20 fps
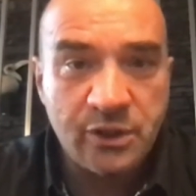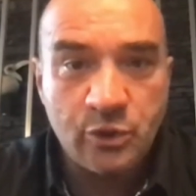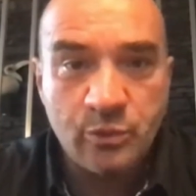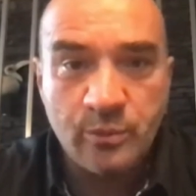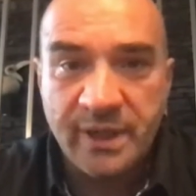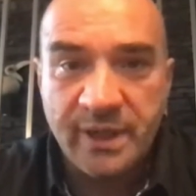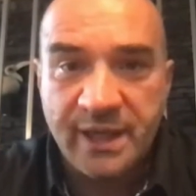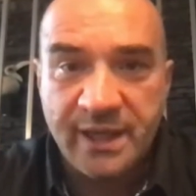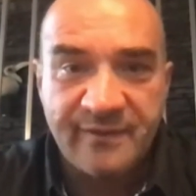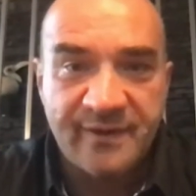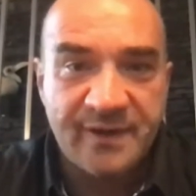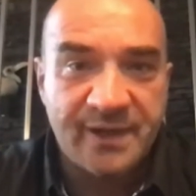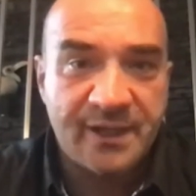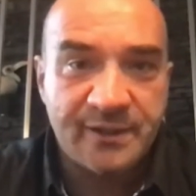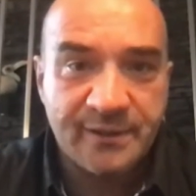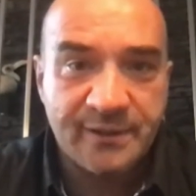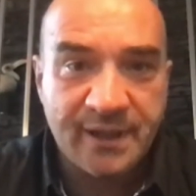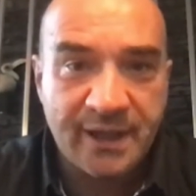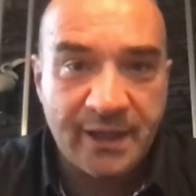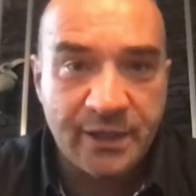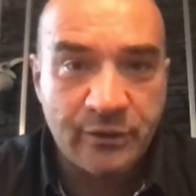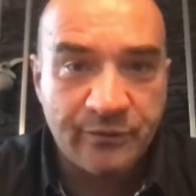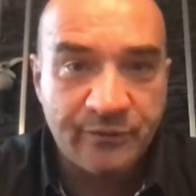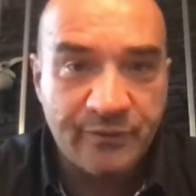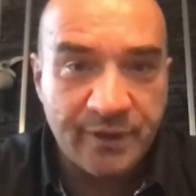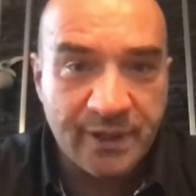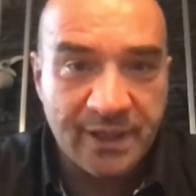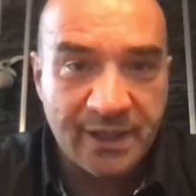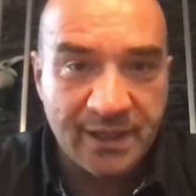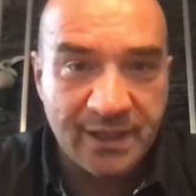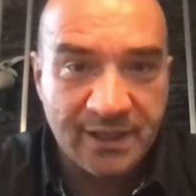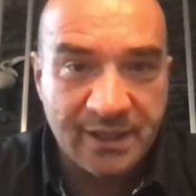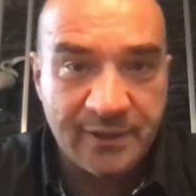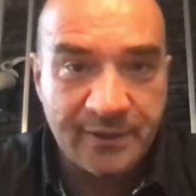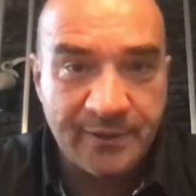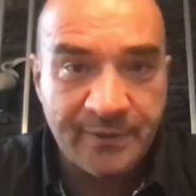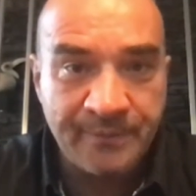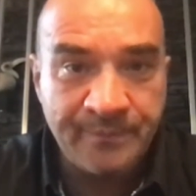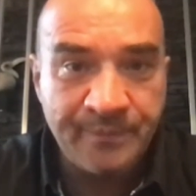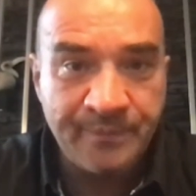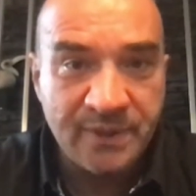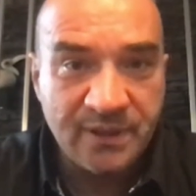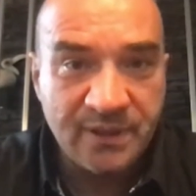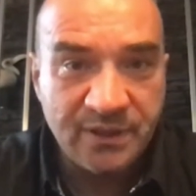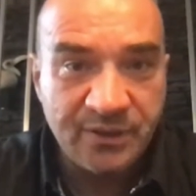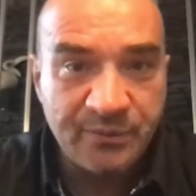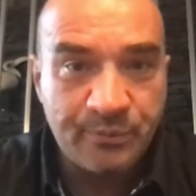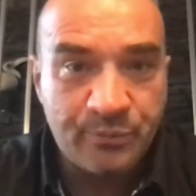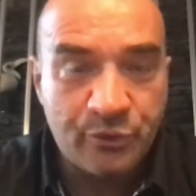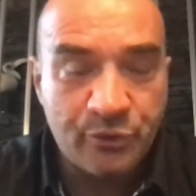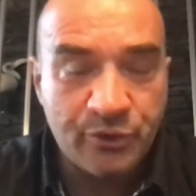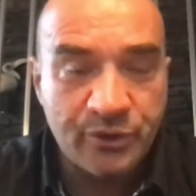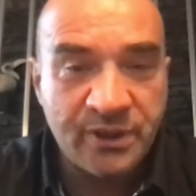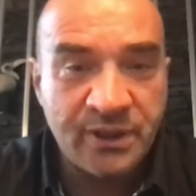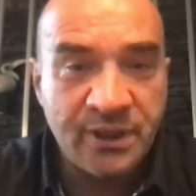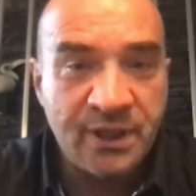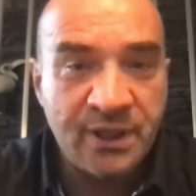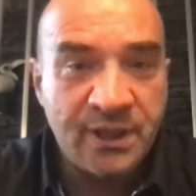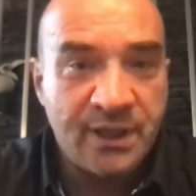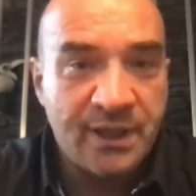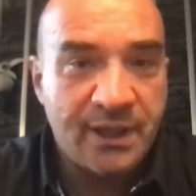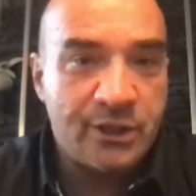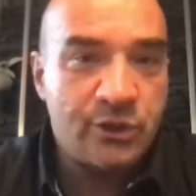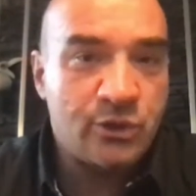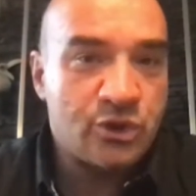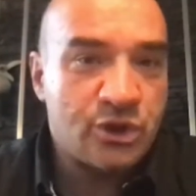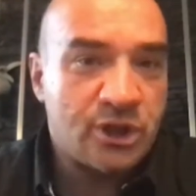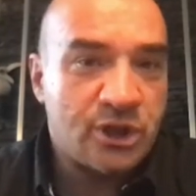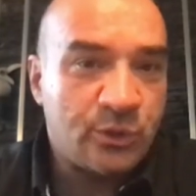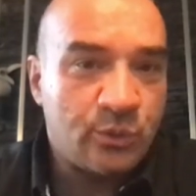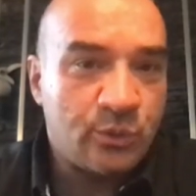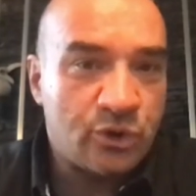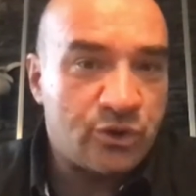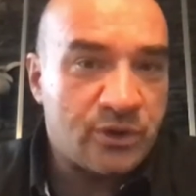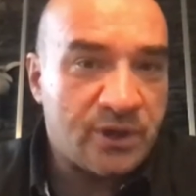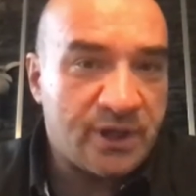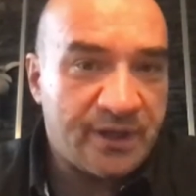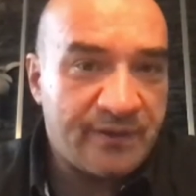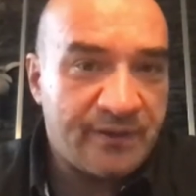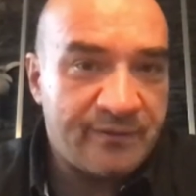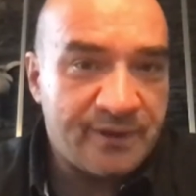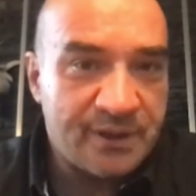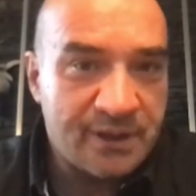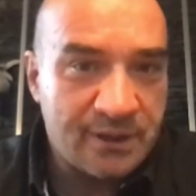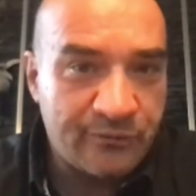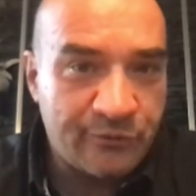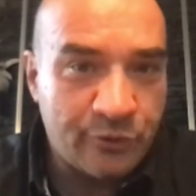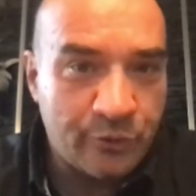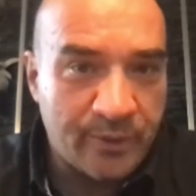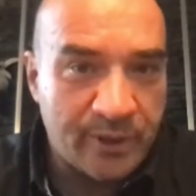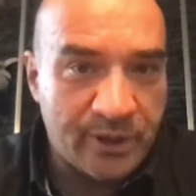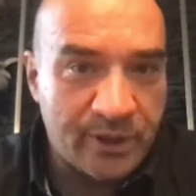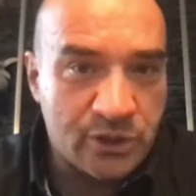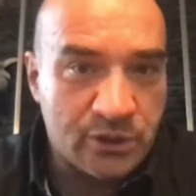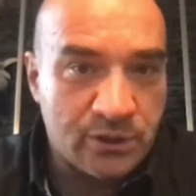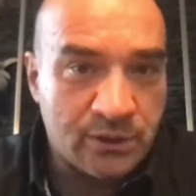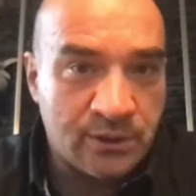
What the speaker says: You may have another kind of a healthcare support, and you just want to have information.